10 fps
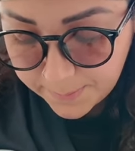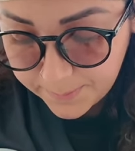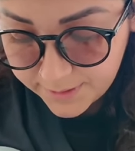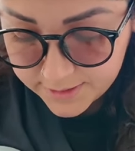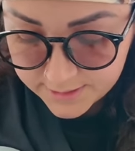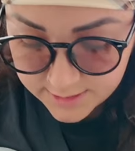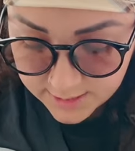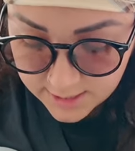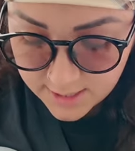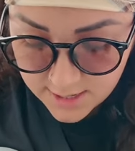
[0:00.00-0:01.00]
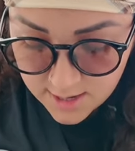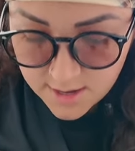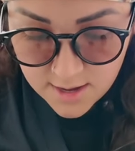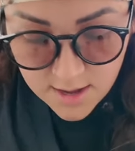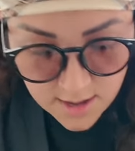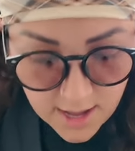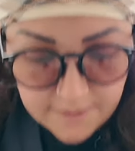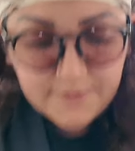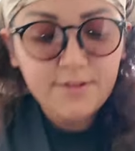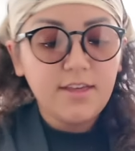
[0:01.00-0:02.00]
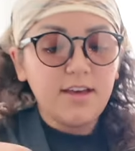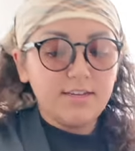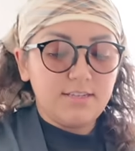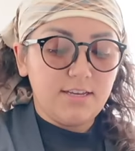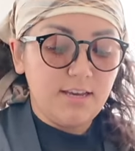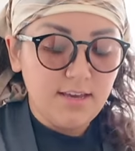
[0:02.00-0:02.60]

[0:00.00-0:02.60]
But after that,